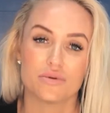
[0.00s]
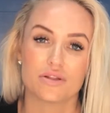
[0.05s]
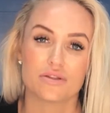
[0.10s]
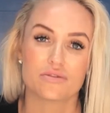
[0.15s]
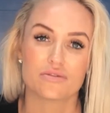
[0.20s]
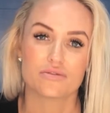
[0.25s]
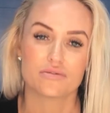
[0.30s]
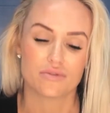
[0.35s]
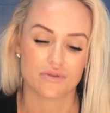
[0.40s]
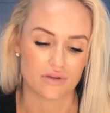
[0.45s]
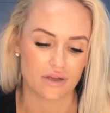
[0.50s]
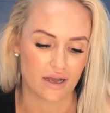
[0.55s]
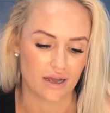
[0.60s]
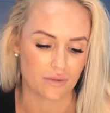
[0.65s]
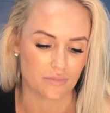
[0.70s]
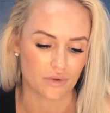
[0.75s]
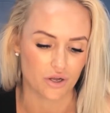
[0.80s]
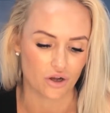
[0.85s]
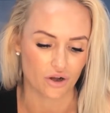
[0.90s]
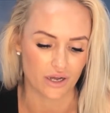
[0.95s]
with
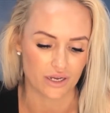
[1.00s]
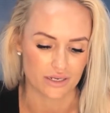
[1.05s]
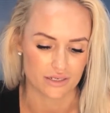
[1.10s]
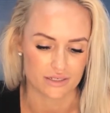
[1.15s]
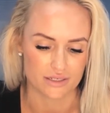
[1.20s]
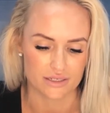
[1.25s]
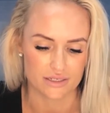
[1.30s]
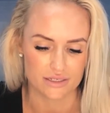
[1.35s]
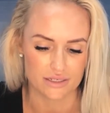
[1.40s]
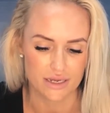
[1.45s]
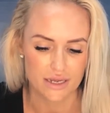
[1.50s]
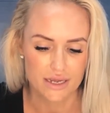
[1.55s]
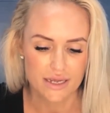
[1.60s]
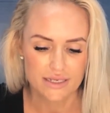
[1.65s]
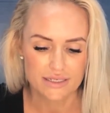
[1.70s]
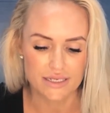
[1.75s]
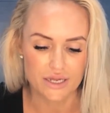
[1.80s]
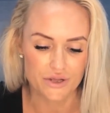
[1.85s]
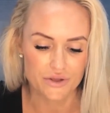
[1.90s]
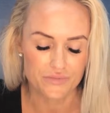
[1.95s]
guidance.
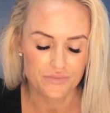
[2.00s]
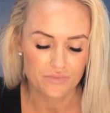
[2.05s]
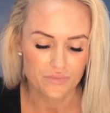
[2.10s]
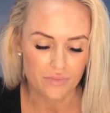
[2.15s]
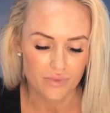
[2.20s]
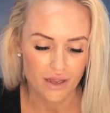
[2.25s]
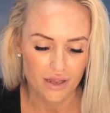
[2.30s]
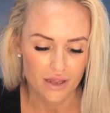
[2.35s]
So